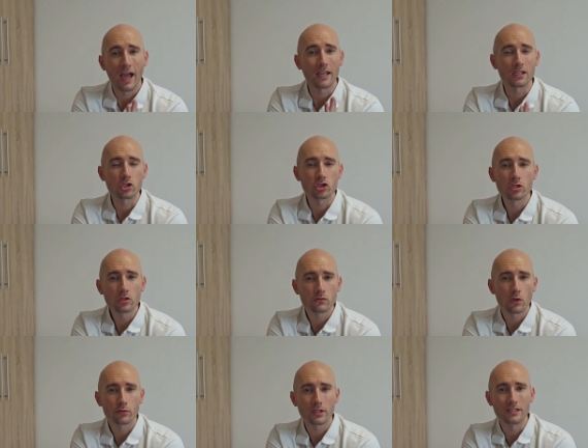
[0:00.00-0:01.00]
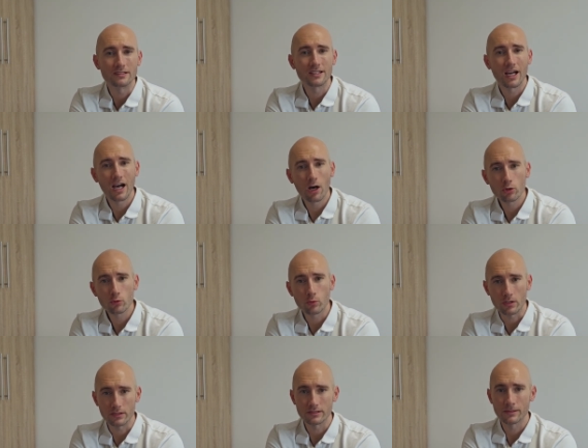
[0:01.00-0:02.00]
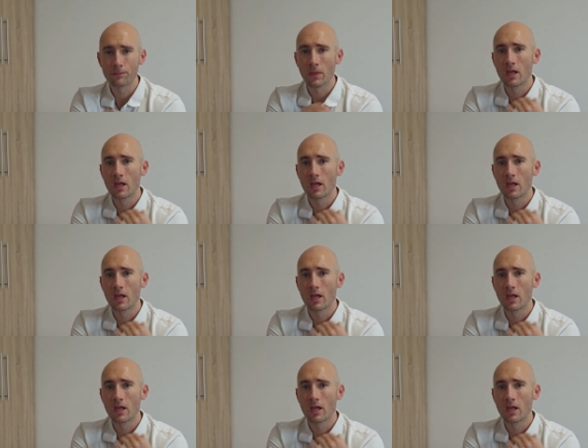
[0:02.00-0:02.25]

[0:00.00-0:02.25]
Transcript: and the shin rotates outwards.